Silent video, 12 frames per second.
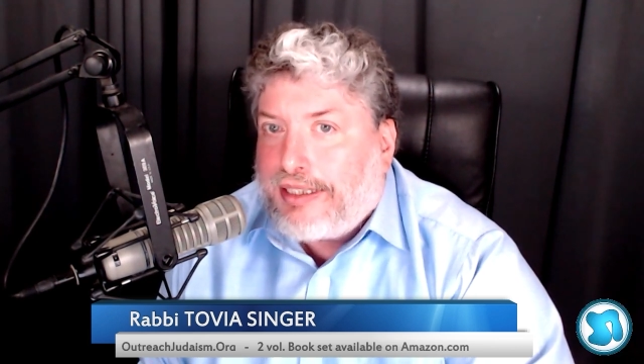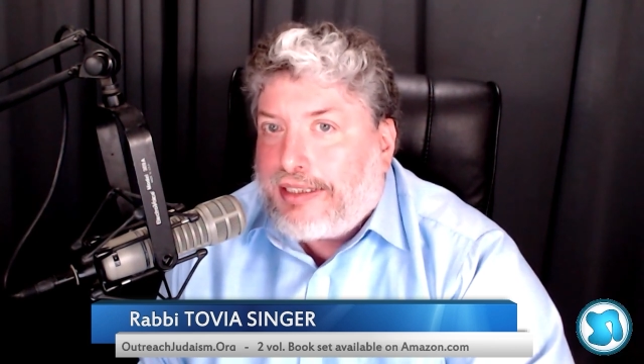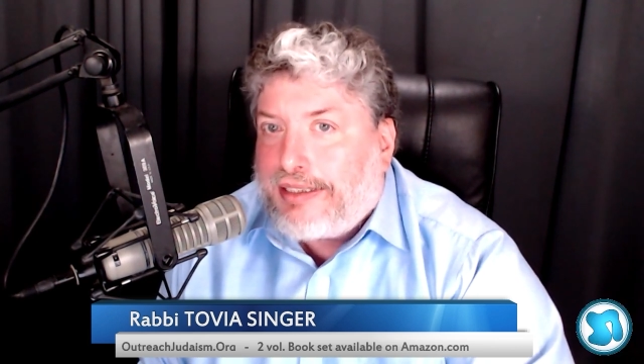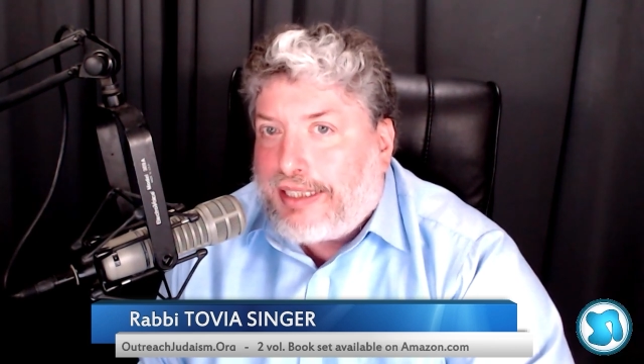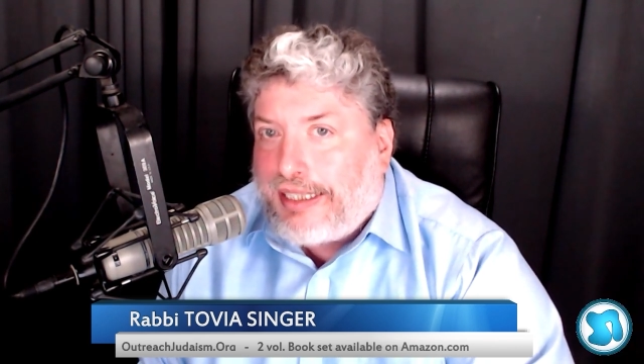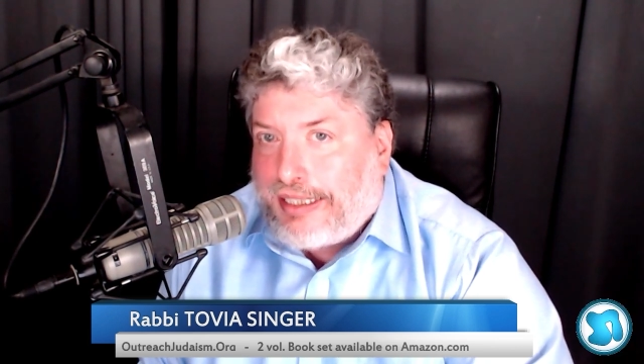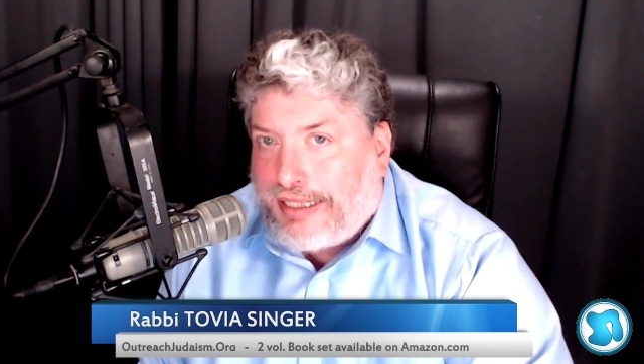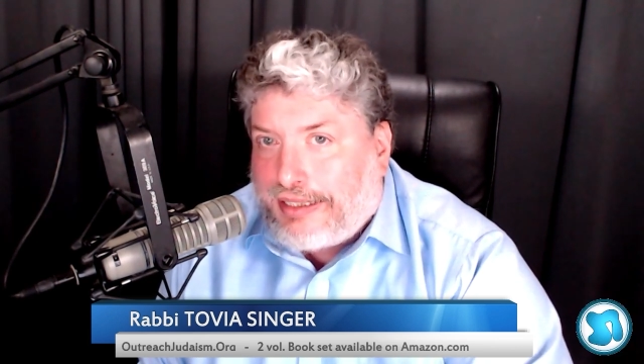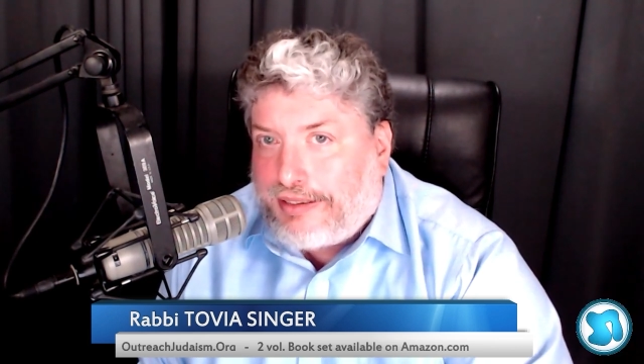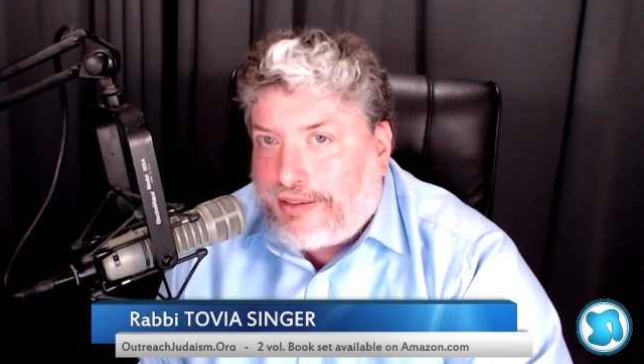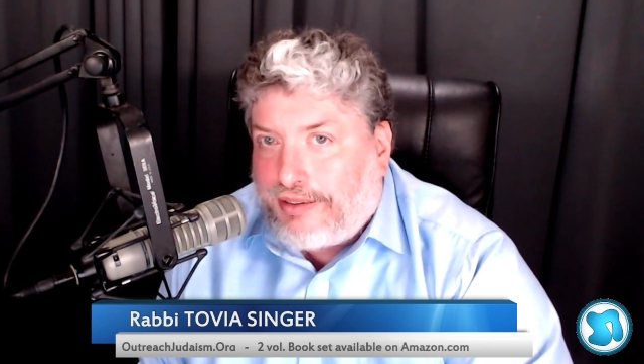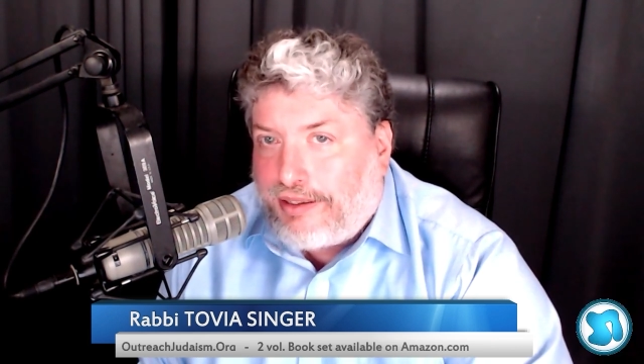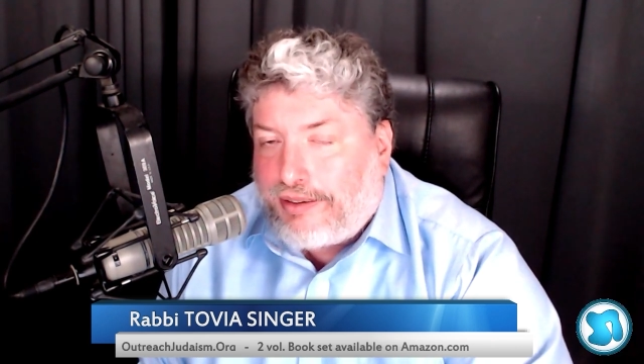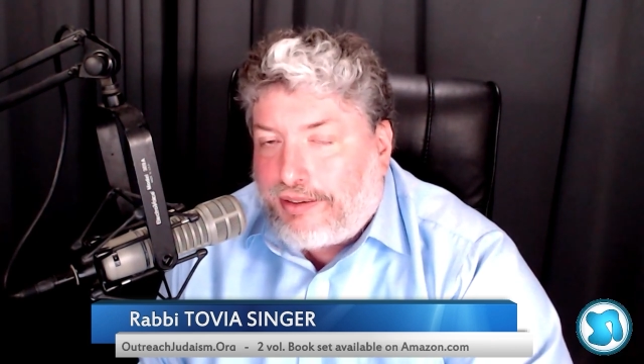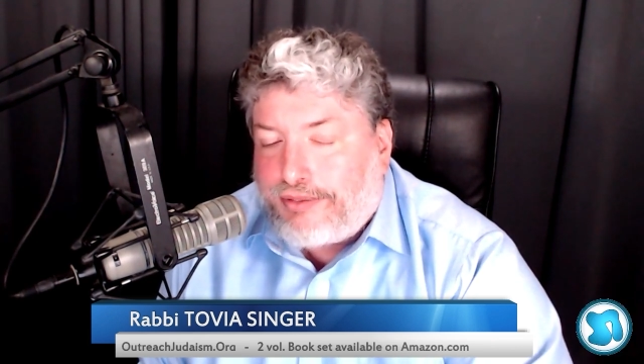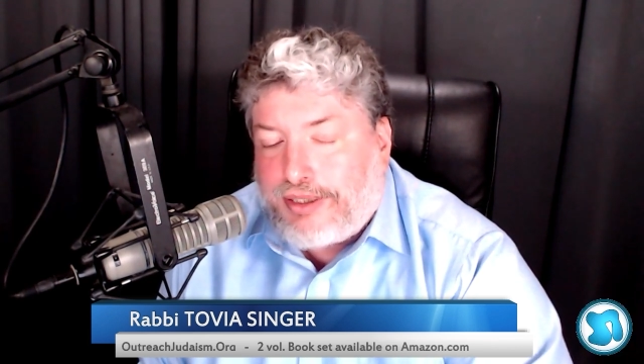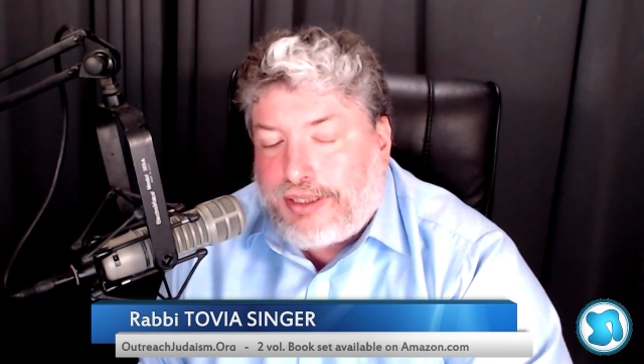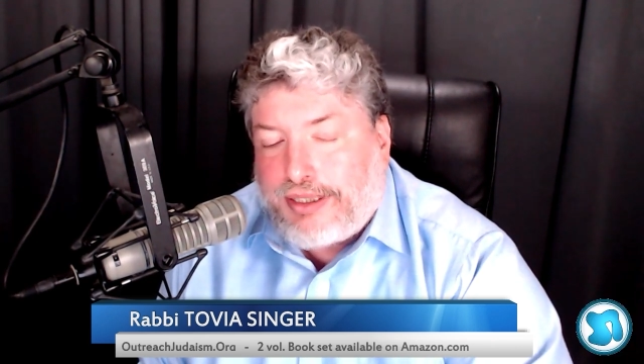the head
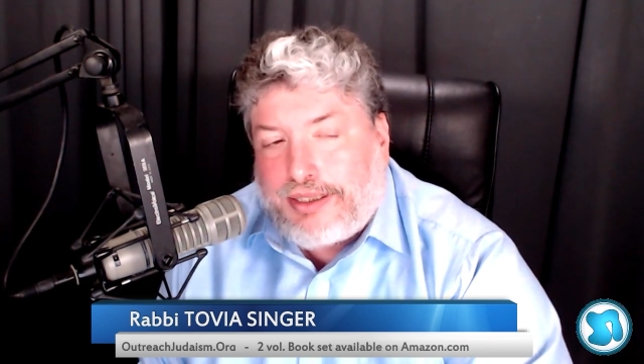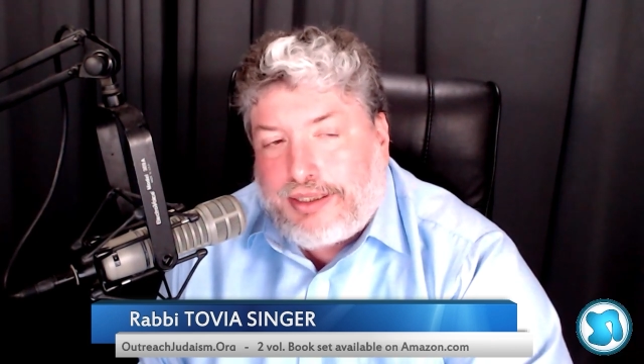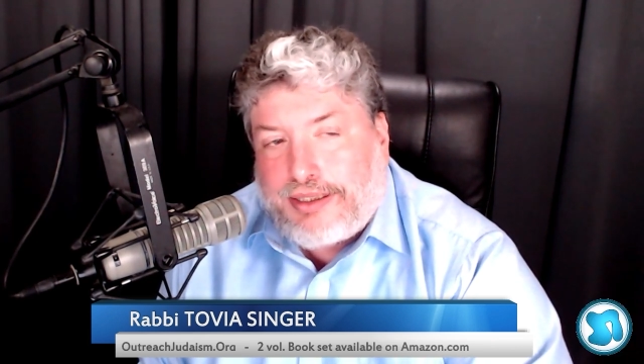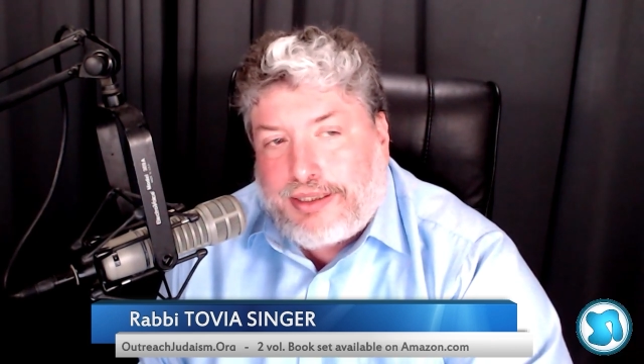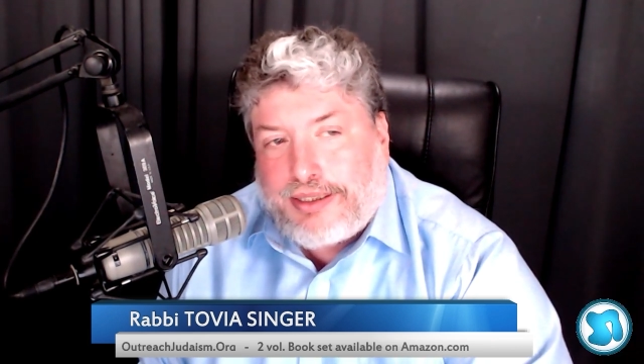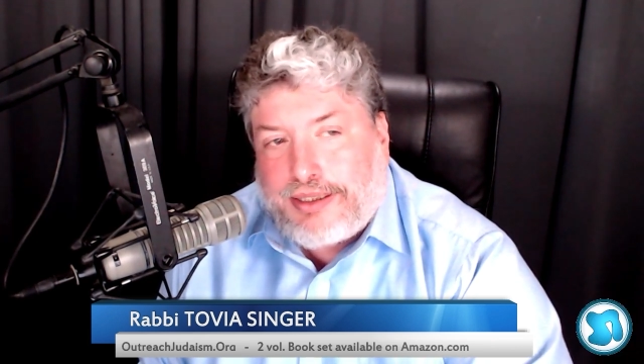of the